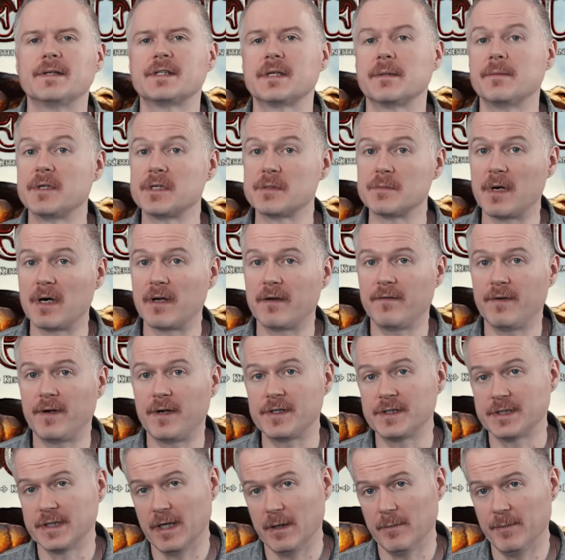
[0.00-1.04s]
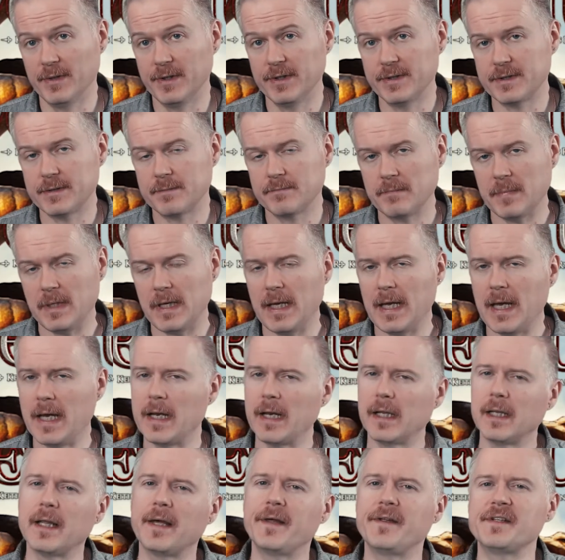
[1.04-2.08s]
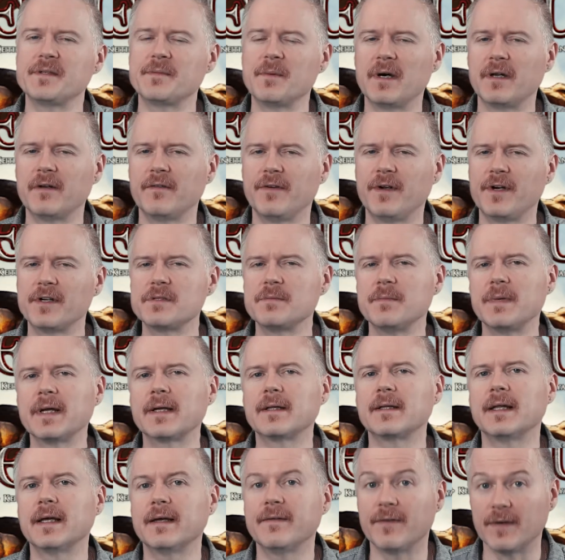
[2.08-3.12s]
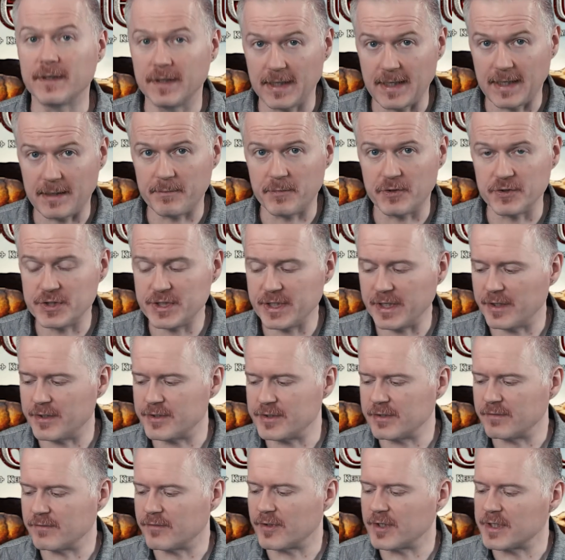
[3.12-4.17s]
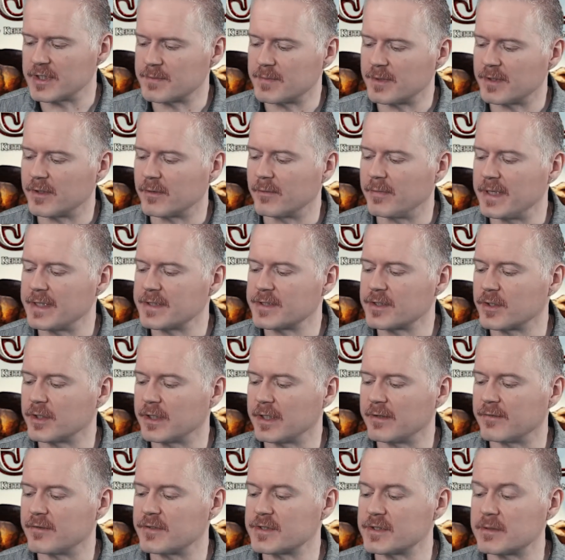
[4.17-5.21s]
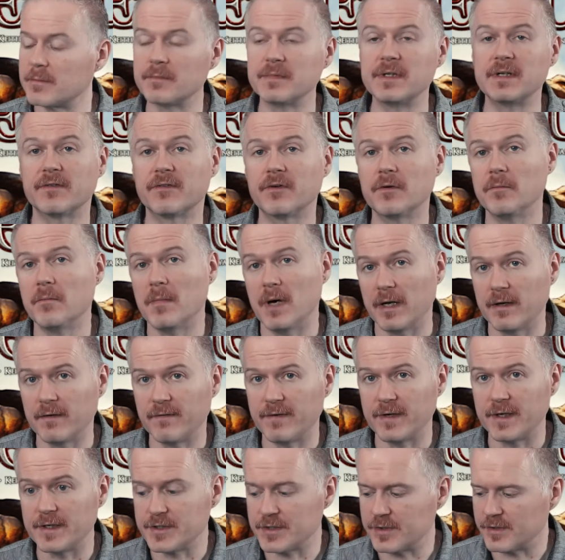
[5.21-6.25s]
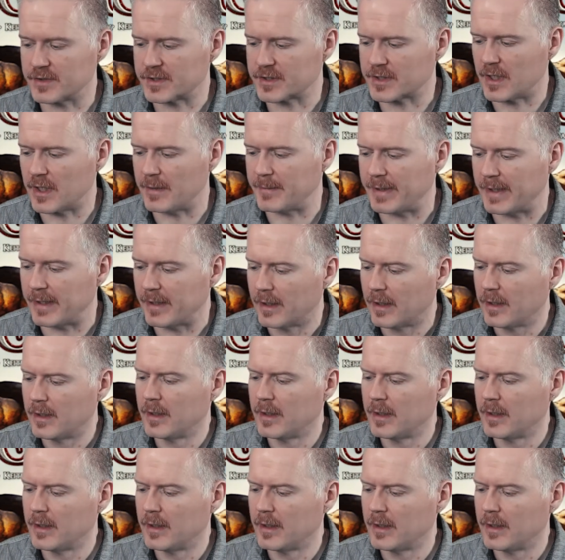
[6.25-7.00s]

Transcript: some of these modifiers help us, and a lot of these modifiers make life a lot more challenging for us, but they're basically gonna give us some different modifiers to this combat.